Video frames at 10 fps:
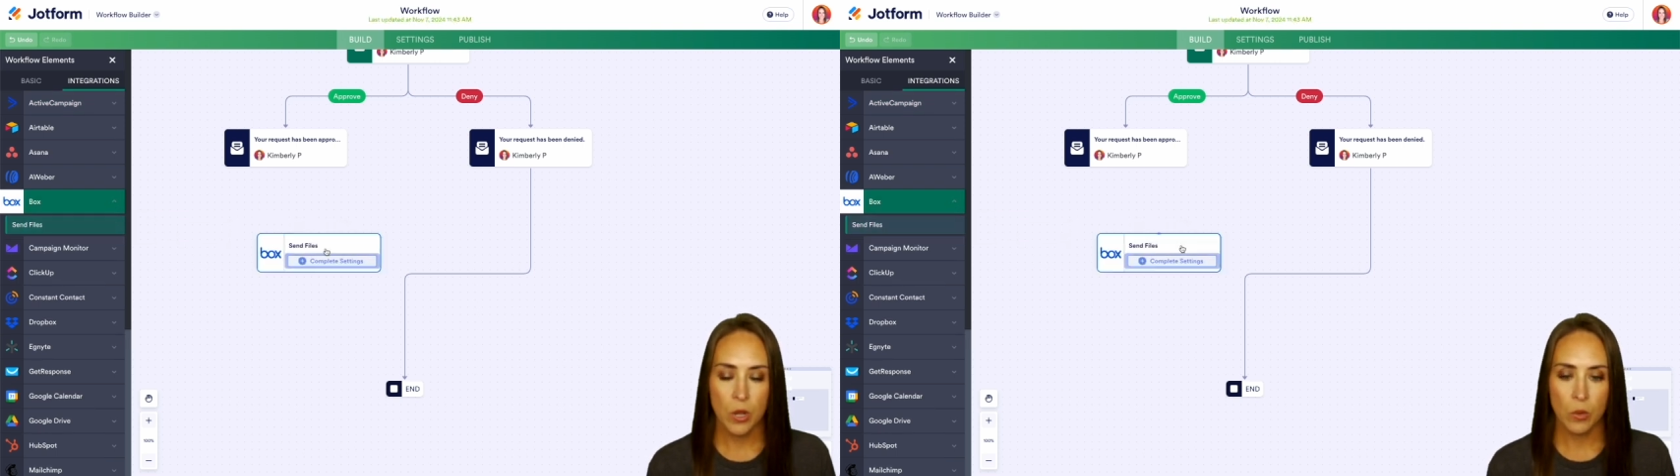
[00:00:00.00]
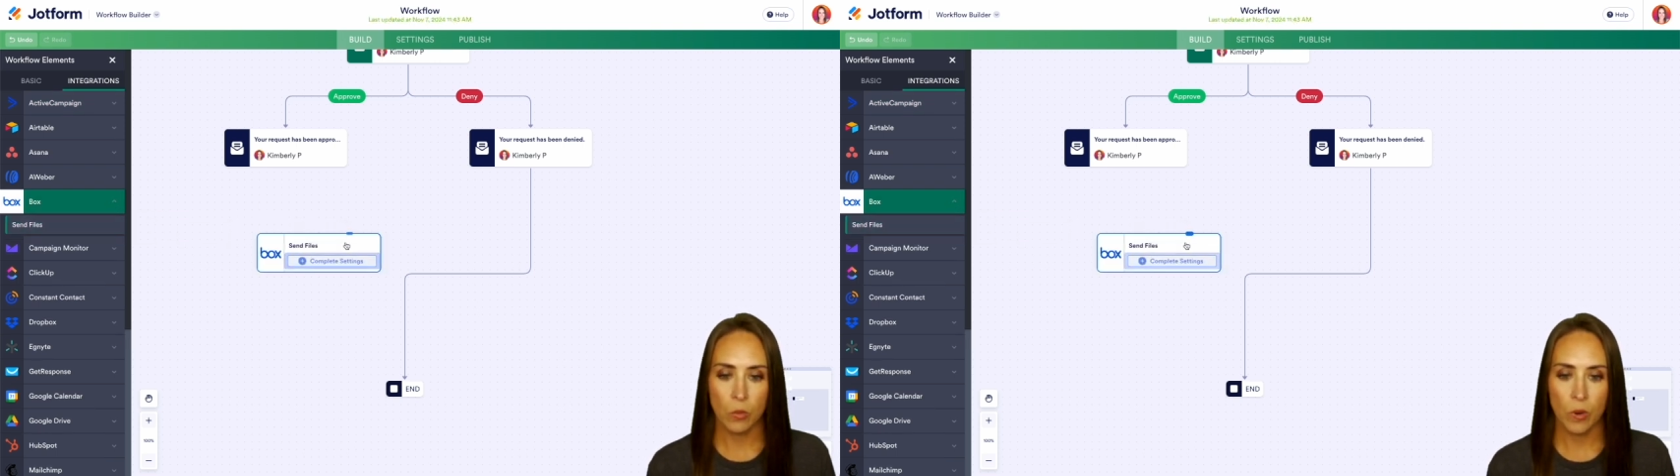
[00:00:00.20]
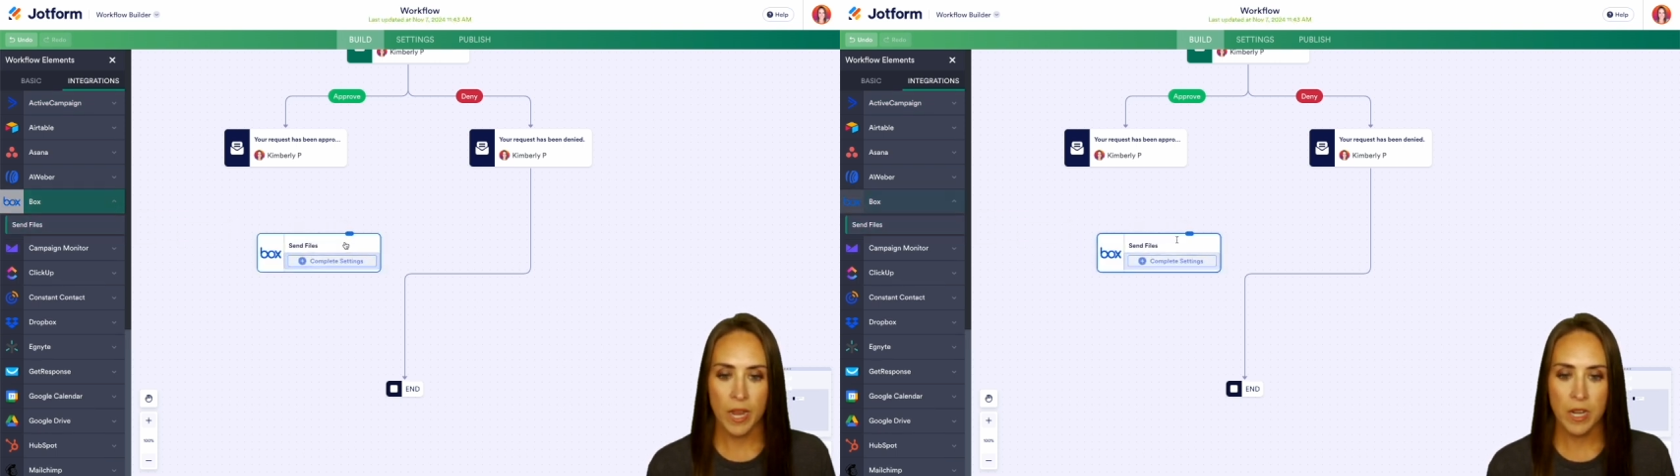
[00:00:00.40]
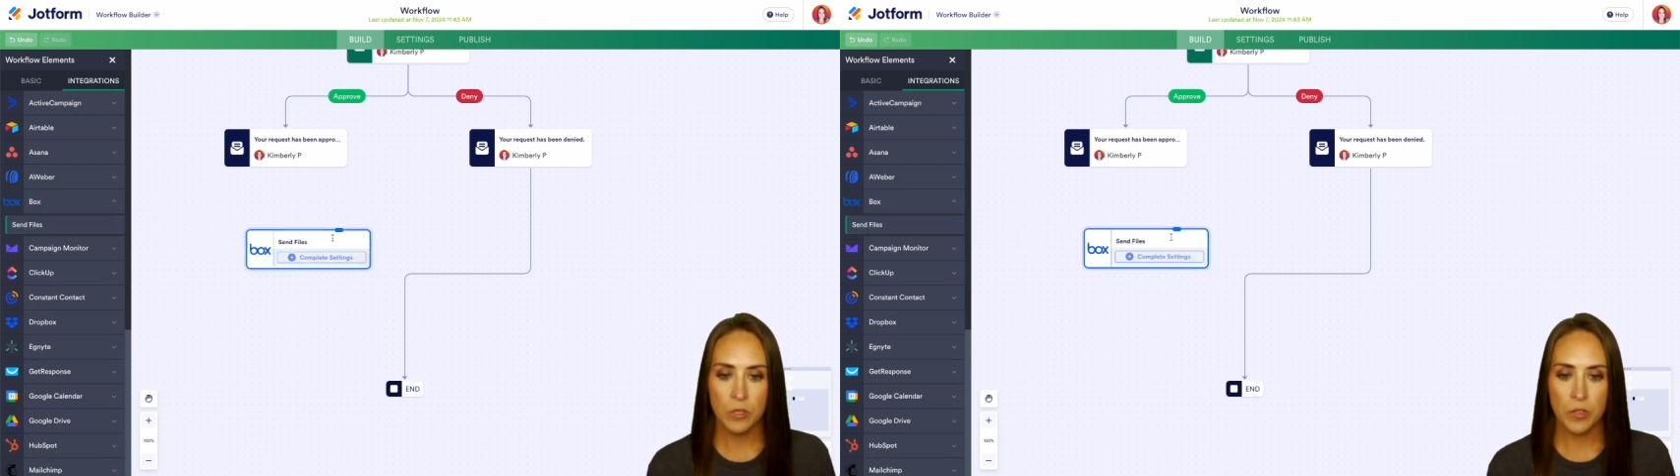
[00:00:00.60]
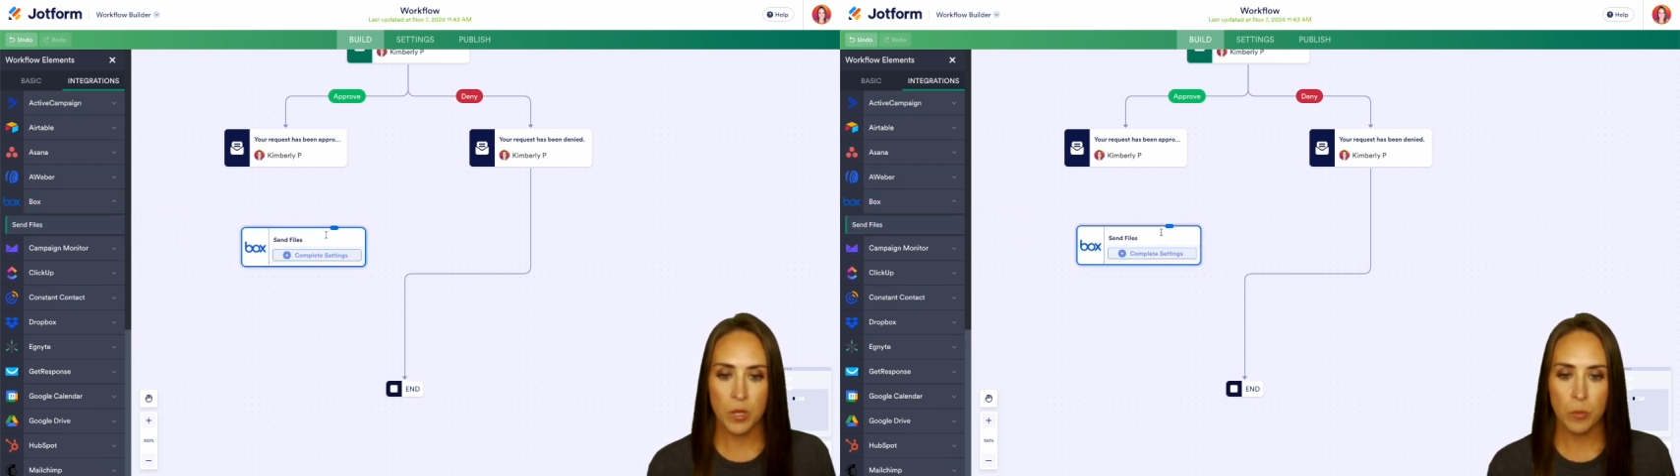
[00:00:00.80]
right under
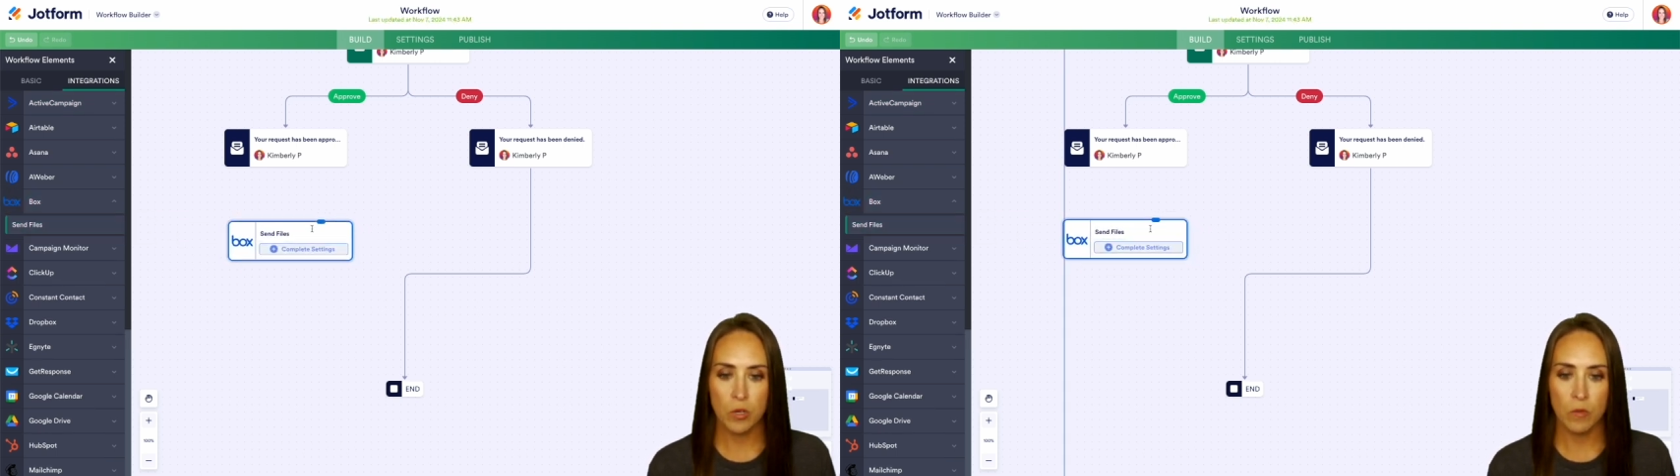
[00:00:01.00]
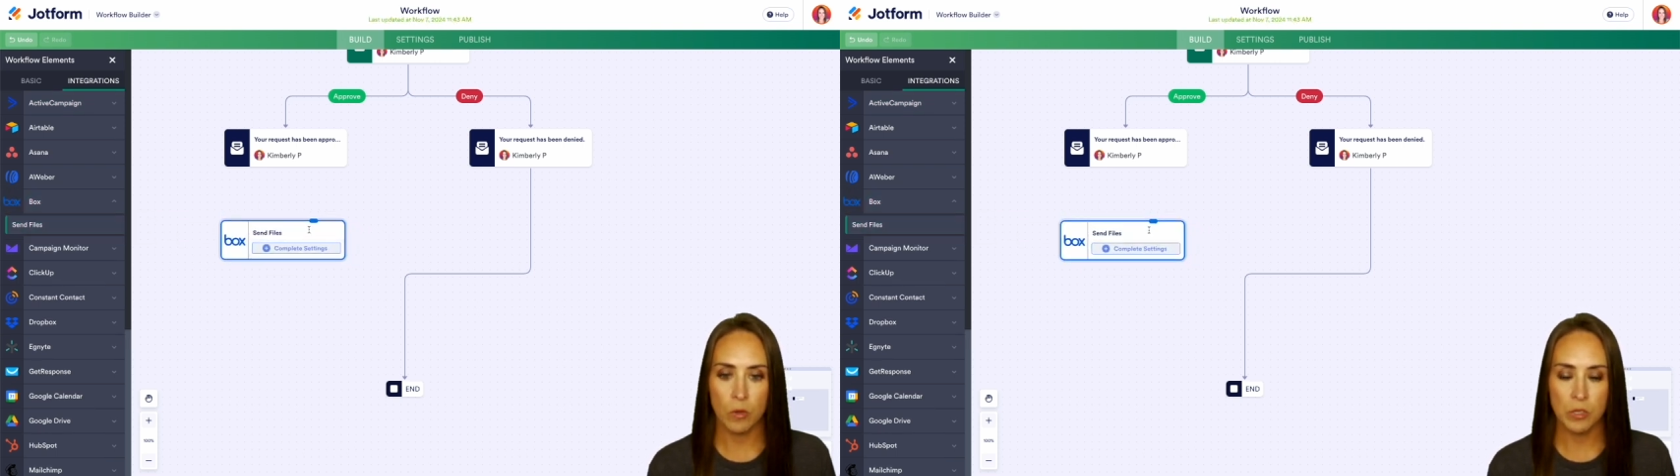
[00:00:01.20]
the approval.